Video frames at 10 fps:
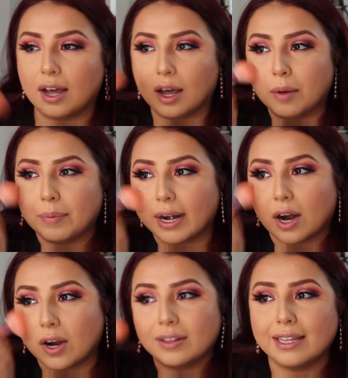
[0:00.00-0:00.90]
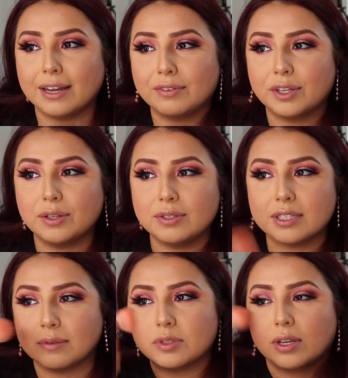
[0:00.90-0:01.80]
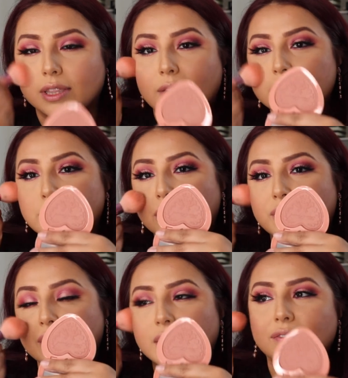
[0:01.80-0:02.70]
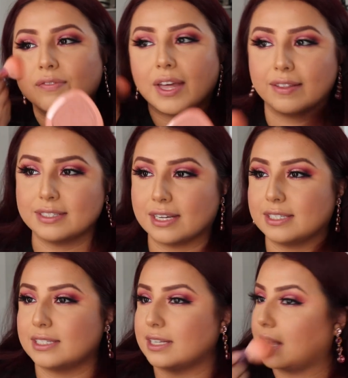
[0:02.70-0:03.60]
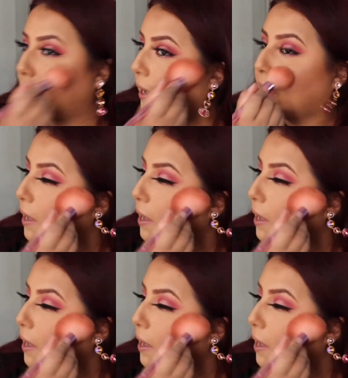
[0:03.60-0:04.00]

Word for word: but I hardly ever use them, so I thought it was perfect Valentine's Day